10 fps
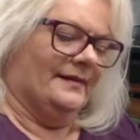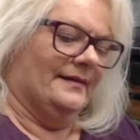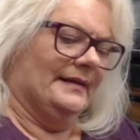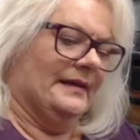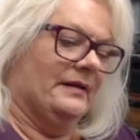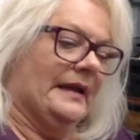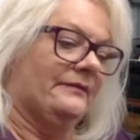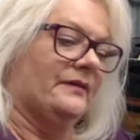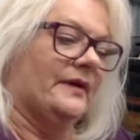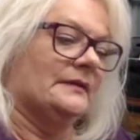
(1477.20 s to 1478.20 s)
Now I have to
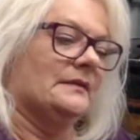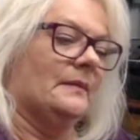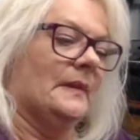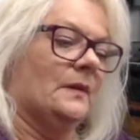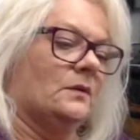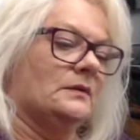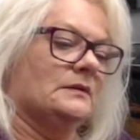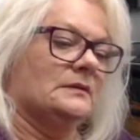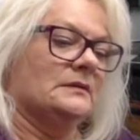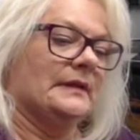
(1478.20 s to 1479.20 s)
find something though to
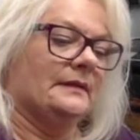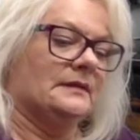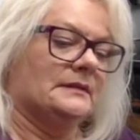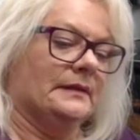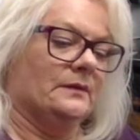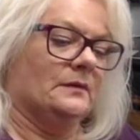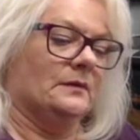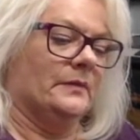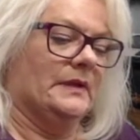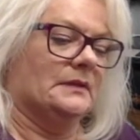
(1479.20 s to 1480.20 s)
set this down on,
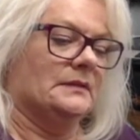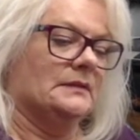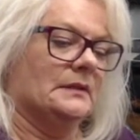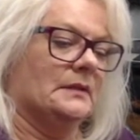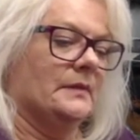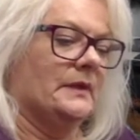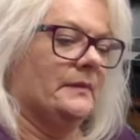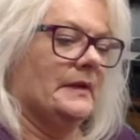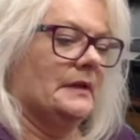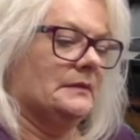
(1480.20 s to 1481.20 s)
because it's going to be a
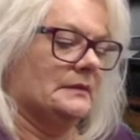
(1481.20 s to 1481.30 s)
mess.